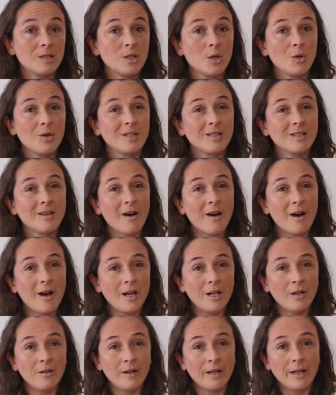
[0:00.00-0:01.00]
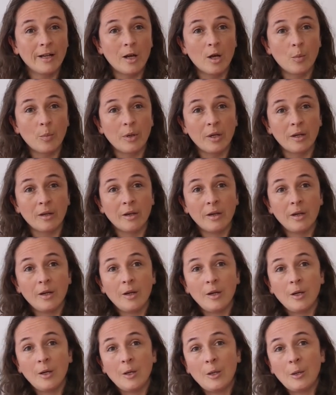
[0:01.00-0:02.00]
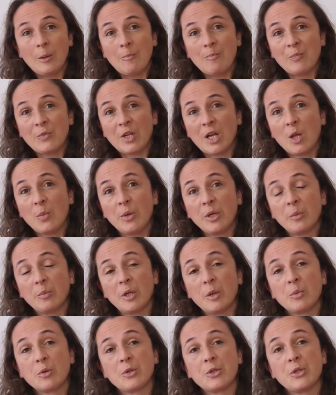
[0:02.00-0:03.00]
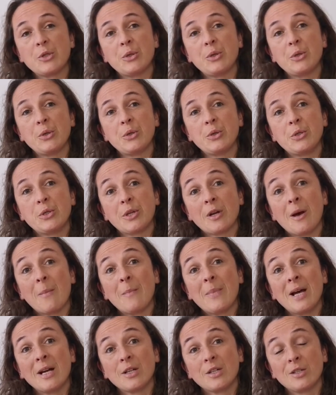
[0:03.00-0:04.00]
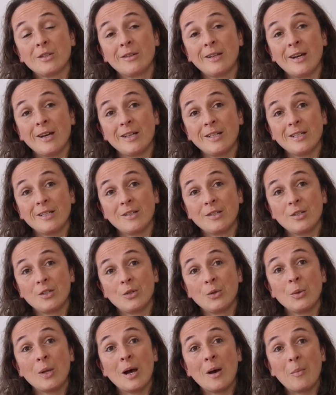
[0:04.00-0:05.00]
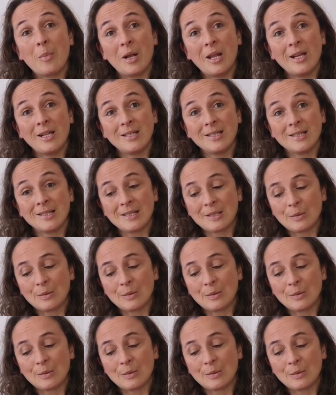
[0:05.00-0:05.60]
So it's kind of like helping people to come back to that place.